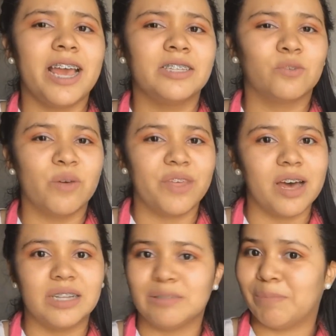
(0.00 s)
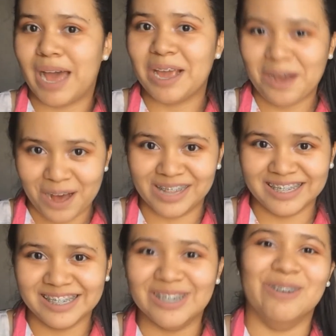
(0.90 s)
Ends With Us by
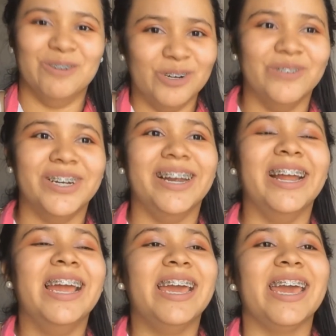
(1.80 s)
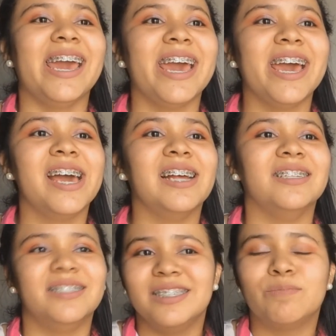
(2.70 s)
Colleen Hoover,
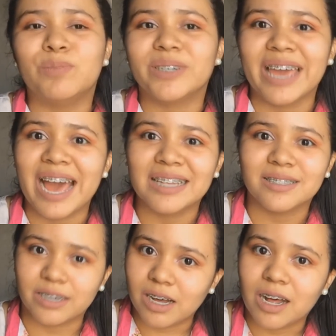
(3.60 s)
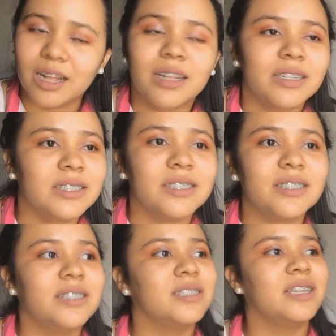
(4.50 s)
and this book has it all.
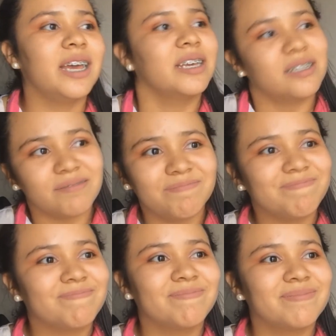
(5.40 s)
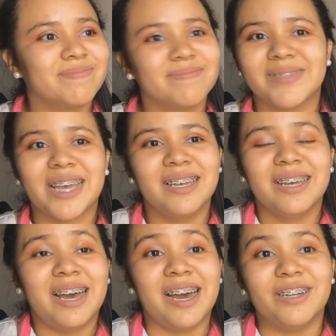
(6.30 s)
It's just like,
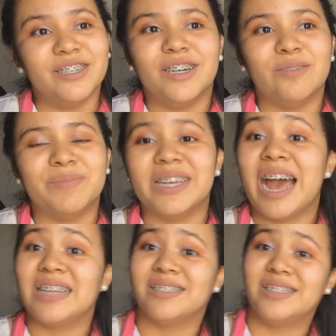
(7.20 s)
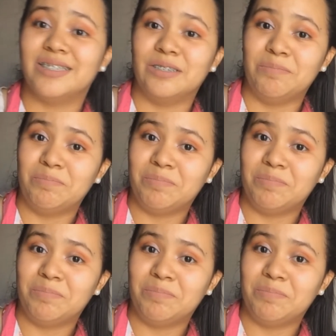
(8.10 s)
I don't know, it has the